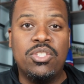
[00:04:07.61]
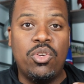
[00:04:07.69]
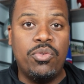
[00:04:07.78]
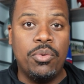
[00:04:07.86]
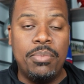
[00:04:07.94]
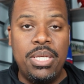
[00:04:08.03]
So
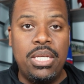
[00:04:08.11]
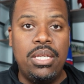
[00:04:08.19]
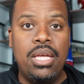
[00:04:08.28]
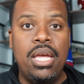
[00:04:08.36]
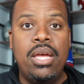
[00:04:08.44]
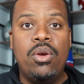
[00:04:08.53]
for
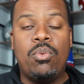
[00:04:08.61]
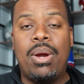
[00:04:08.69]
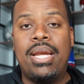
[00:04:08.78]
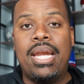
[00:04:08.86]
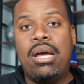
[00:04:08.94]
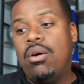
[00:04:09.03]
me,
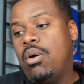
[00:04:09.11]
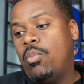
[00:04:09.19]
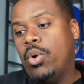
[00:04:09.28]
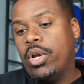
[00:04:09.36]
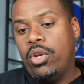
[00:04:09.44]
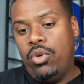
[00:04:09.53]
right now, I'm
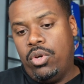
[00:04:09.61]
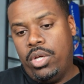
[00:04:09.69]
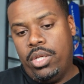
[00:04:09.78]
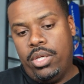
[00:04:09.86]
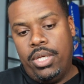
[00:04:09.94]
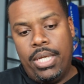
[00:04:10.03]
working
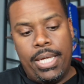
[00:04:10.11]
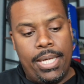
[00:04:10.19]
on